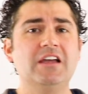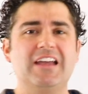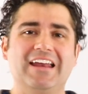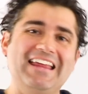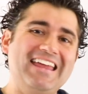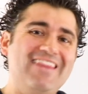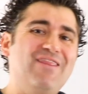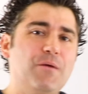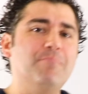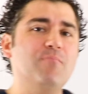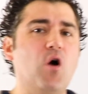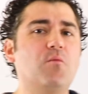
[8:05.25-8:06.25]
And in the
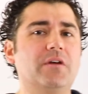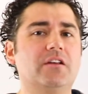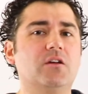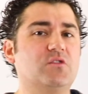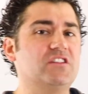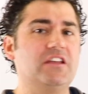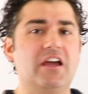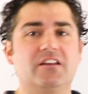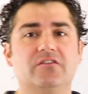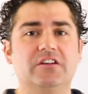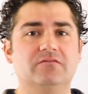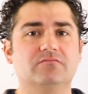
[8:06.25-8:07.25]
moment, it was the end
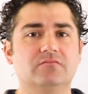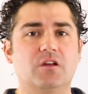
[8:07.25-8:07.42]
of it.